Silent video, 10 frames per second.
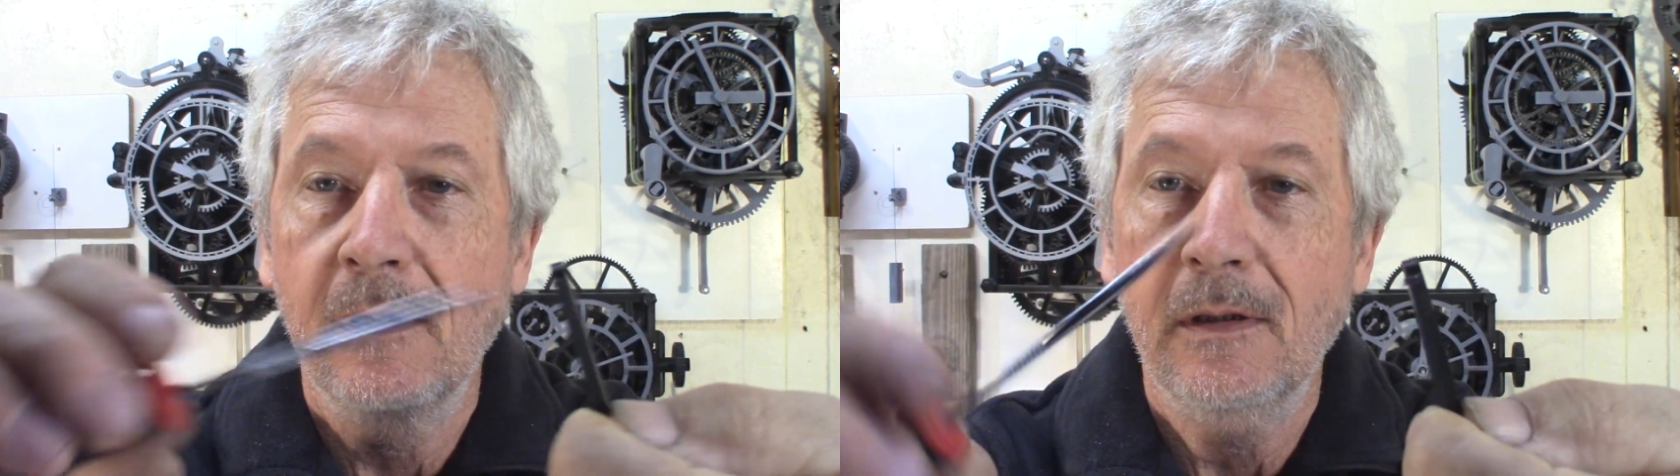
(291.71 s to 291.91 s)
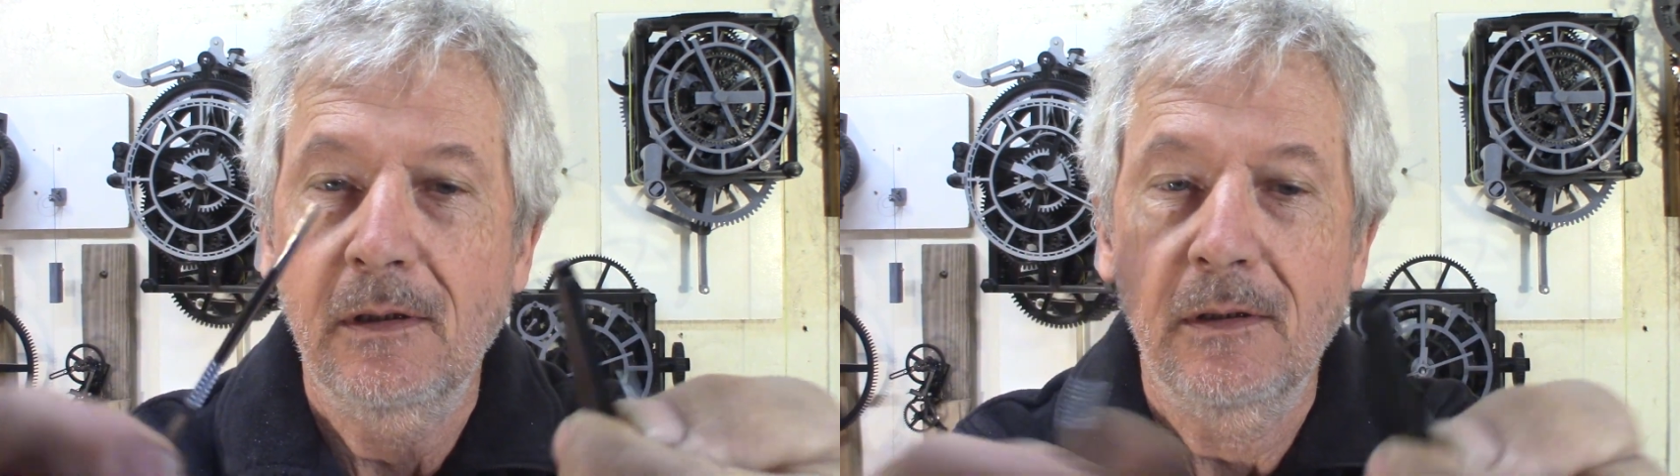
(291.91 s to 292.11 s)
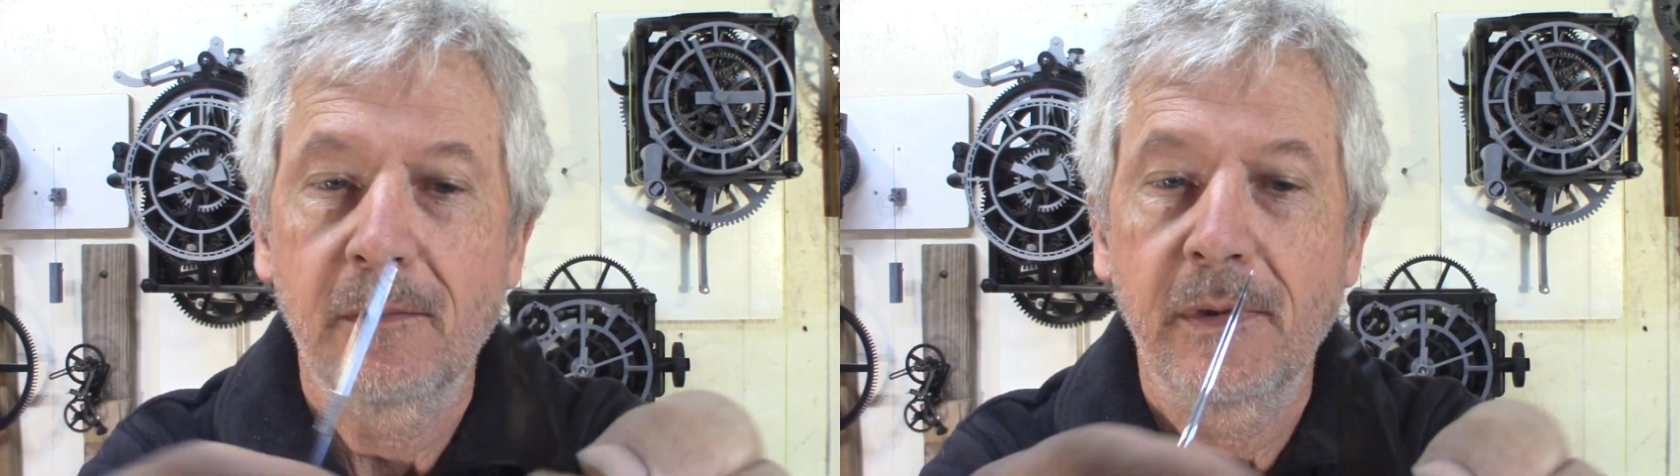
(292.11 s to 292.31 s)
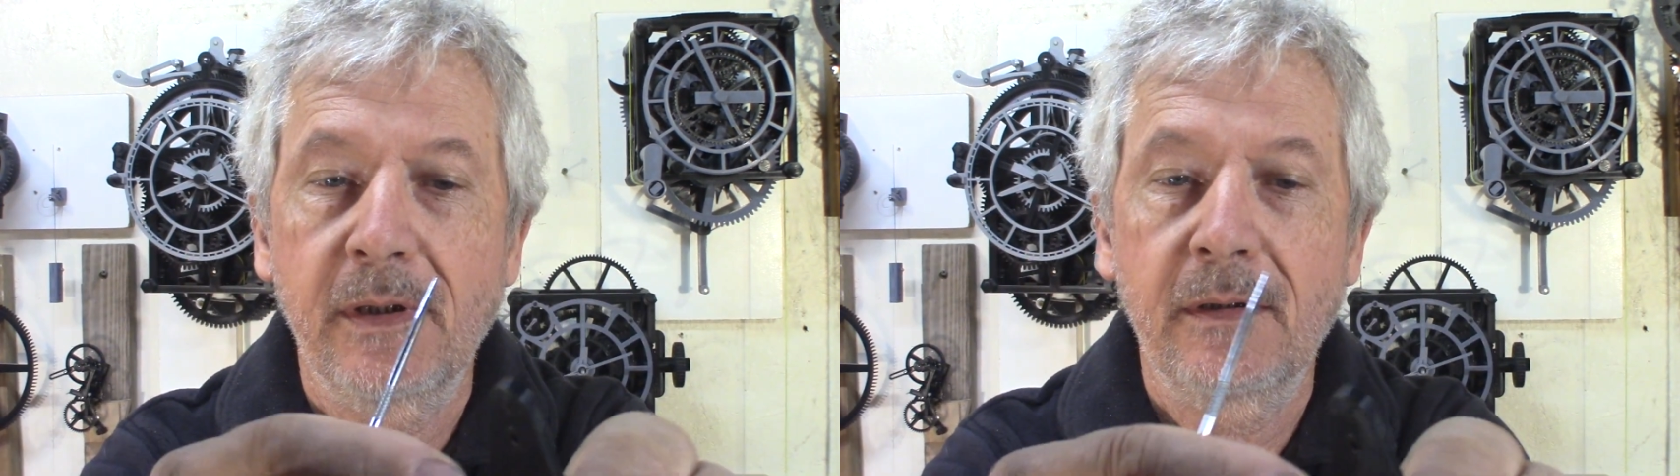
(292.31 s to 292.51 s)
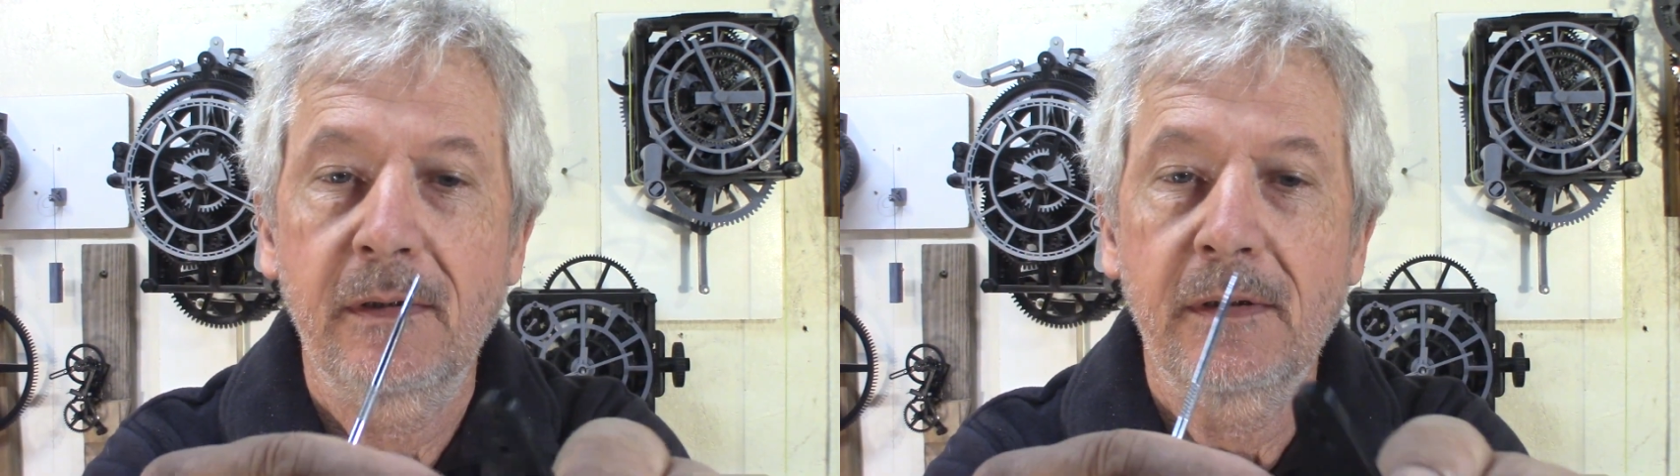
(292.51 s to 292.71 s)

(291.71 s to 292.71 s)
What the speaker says: a little bit.